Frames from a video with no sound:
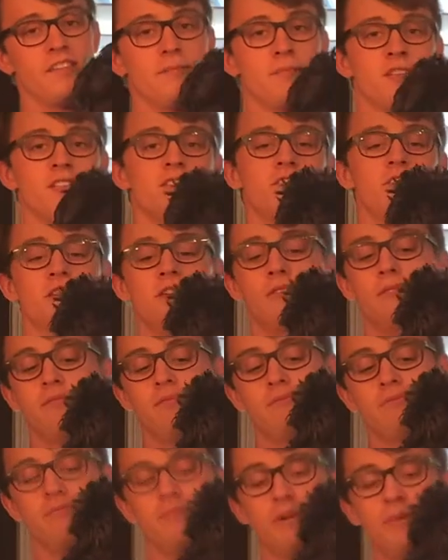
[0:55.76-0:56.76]
they've been so
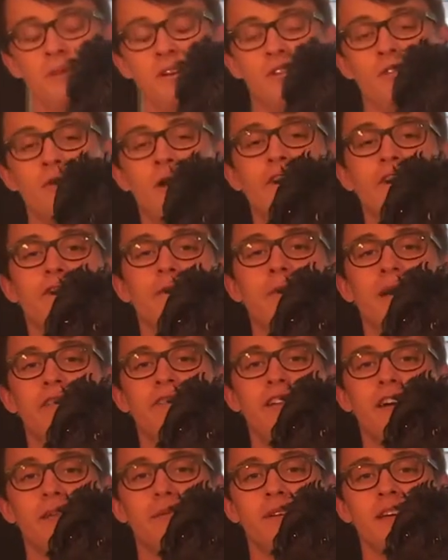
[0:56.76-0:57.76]
I mean great for my
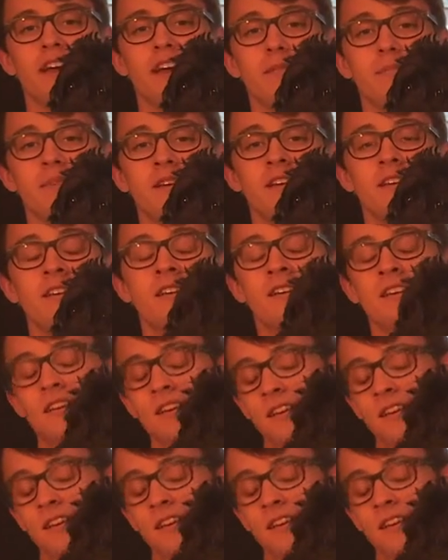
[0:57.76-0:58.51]
family and me.